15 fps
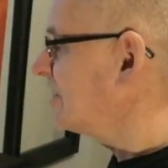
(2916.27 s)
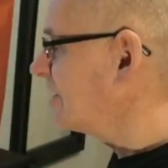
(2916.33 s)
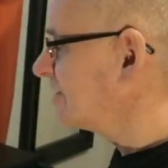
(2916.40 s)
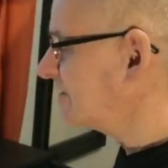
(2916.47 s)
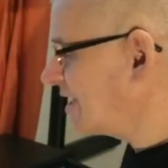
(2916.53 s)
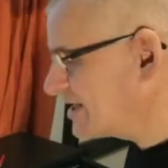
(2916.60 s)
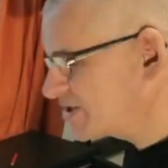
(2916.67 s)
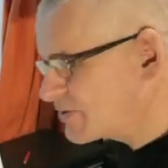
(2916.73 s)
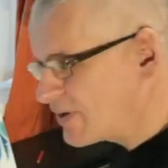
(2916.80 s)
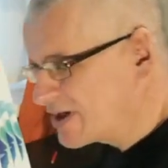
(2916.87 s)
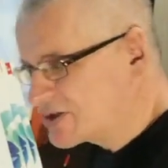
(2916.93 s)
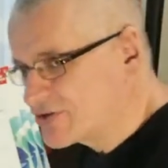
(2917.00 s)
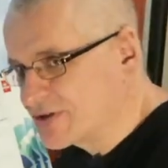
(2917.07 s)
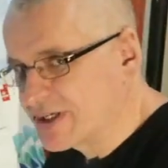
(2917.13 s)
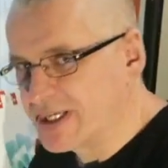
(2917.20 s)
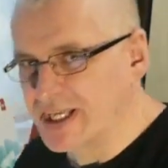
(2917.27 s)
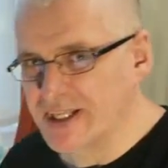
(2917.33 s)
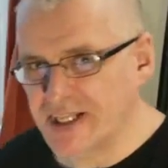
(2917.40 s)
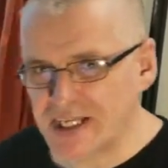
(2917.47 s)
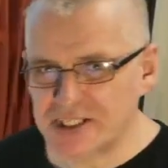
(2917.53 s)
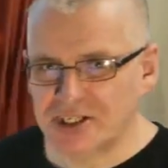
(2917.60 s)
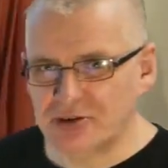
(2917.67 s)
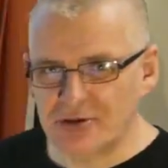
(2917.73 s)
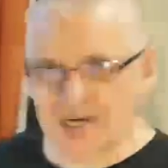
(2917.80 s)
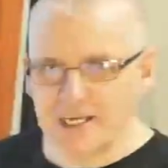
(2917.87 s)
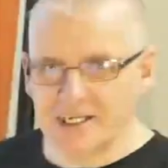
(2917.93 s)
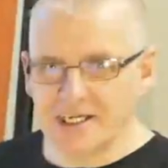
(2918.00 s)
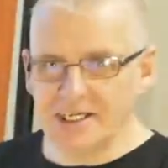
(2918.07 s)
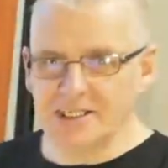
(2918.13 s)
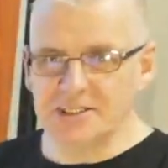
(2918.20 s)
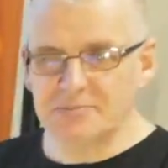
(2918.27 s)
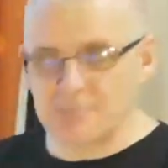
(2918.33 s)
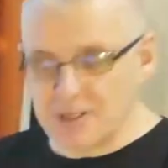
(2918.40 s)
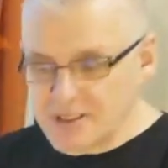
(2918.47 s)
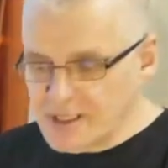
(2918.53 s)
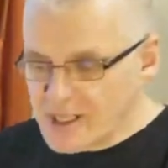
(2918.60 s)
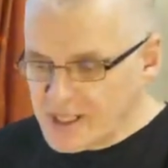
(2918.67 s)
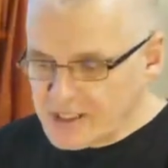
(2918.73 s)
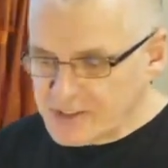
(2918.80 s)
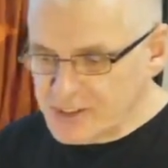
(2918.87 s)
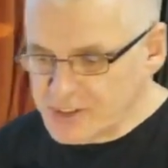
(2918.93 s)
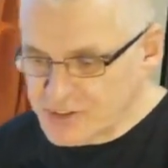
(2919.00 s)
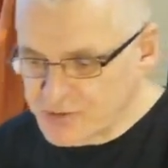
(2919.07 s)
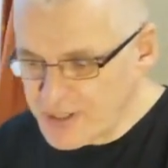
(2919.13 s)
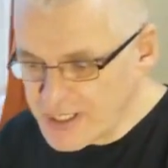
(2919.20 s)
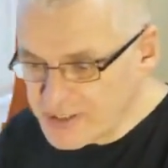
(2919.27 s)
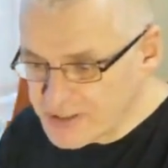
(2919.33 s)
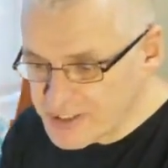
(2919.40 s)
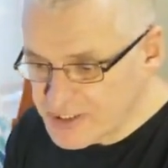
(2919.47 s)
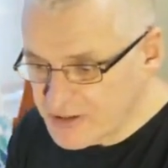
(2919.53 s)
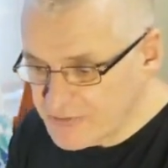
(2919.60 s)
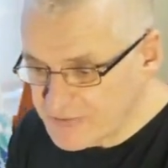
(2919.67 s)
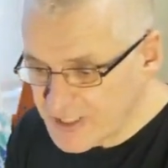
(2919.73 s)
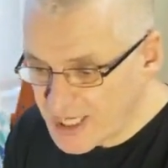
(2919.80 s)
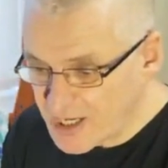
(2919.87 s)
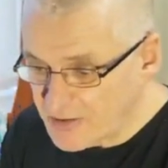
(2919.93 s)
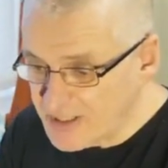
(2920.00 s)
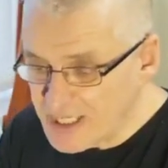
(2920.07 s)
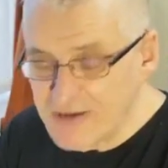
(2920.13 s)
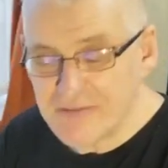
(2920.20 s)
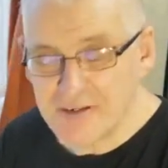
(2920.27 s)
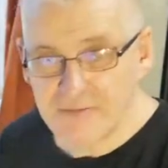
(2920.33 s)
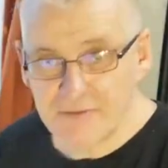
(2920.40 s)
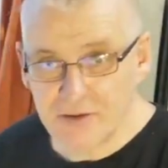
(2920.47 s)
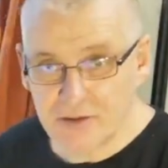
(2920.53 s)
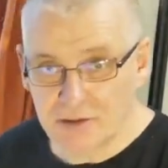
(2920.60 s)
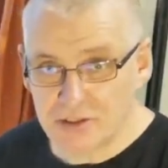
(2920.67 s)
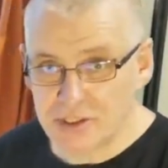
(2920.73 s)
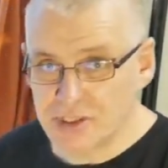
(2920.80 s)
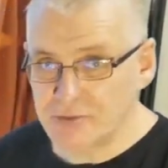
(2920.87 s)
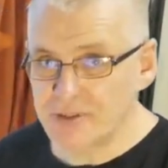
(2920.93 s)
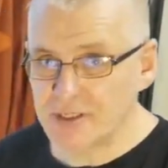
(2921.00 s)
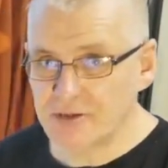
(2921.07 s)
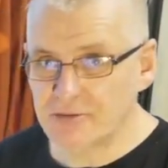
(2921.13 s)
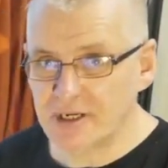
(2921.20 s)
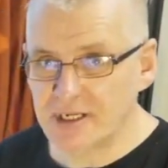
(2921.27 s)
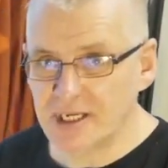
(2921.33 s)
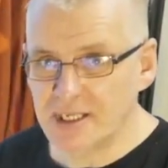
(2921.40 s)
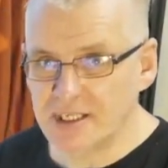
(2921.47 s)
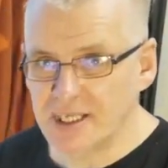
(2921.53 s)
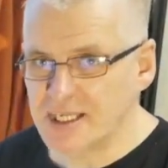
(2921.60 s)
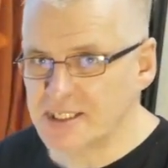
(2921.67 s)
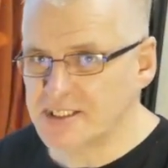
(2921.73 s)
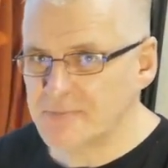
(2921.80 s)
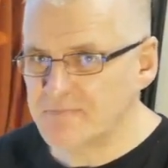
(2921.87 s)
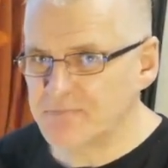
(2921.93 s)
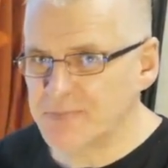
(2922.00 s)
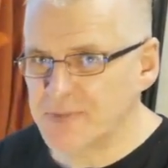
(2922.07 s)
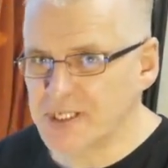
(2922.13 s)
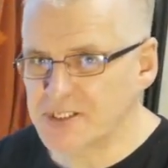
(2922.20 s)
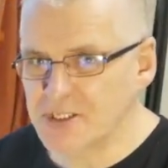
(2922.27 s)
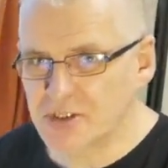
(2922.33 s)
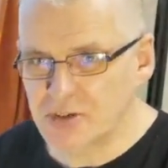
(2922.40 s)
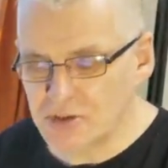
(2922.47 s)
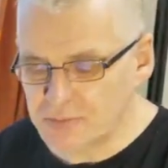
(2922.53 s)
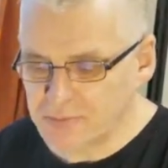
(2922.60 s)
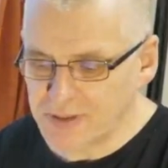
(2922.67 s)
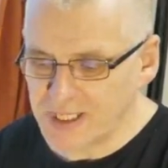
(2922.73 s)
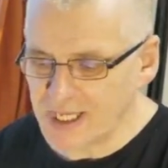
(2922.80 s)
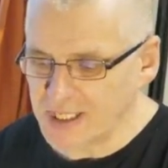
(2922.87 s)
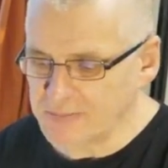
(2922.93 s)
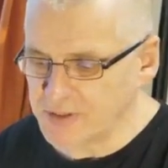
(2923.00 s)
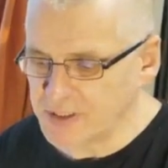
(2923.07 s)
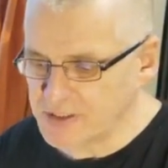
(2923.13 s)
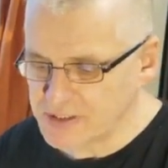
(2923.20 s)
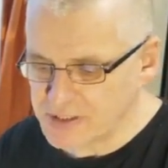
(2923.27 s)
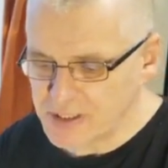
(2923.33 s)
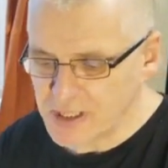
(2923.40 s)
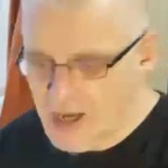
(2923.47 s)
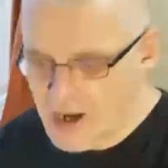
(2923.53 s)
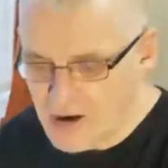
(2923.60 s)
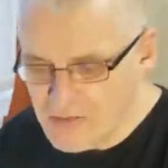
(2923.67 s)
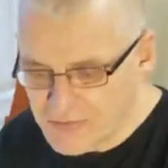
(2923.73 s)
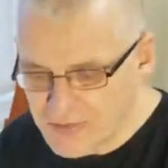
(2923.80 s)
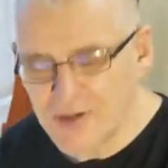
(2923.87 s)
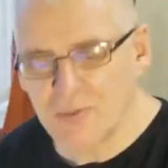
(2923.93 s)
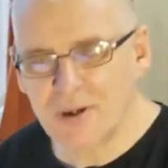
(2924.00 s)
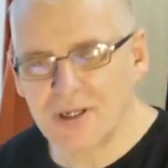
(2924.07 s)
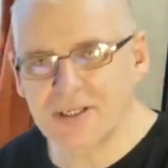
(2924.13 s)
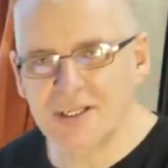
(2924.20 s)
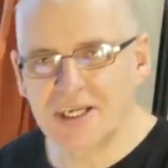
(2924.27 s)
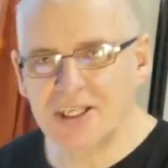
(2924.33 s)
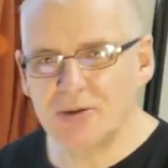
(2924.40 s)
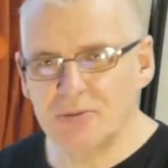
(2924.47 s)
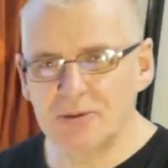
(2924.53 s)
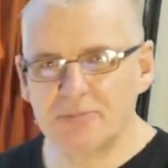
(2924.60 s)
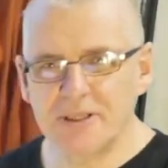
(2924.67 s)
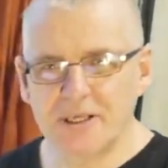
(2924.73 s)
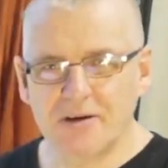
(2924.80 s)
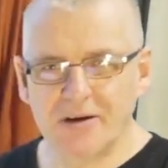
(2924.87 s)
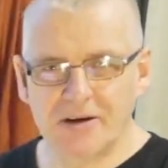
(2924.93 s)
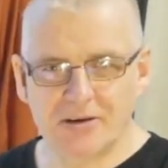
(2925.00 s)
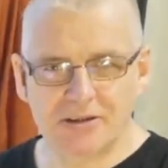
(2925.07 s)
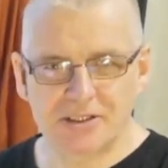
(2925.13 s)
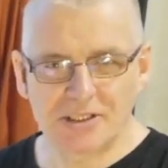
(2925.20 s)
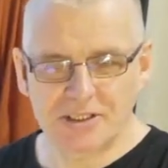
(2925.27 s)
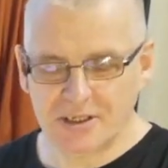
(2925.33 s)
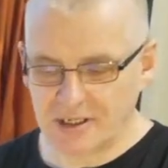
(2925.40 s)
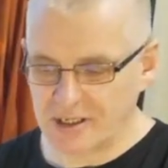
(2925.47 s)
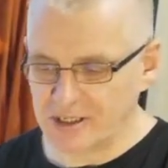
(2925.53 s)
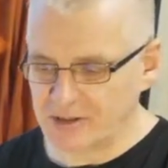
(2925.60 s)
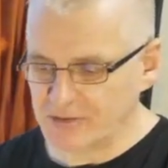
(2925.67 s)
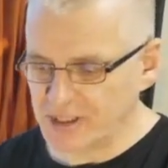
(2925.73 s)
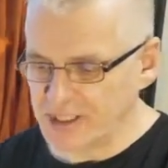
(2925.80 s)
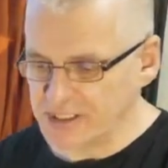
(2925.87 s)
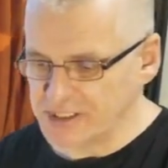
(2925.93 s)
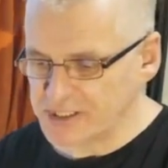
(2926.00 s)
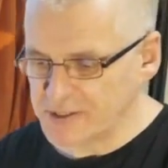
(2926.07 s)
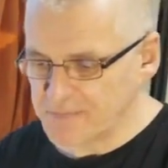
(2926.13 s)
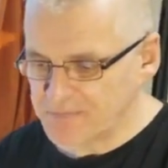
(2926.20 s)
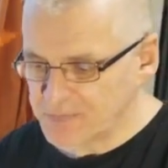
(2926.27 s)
That's quite tricky, and that's grade 8. But to train yourself now, even if you're not doing grade 8 yet, is a good plan, because hopefully one day you will be going on to the higher grades.